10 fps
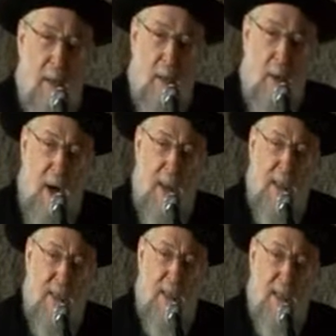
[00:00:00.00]

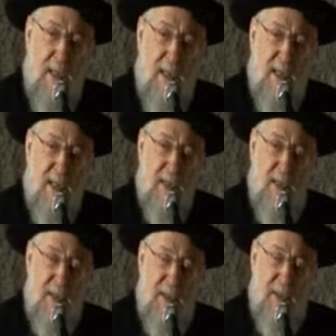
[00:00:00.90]
Once dealing as a
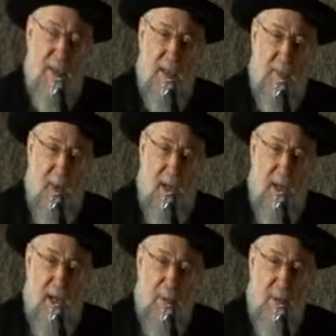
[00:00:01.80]
babysitter by
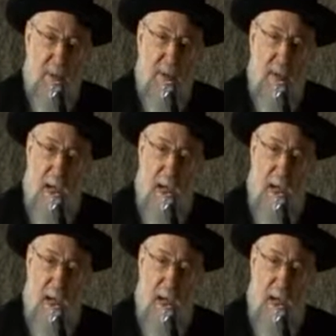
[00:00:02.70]
neighbors,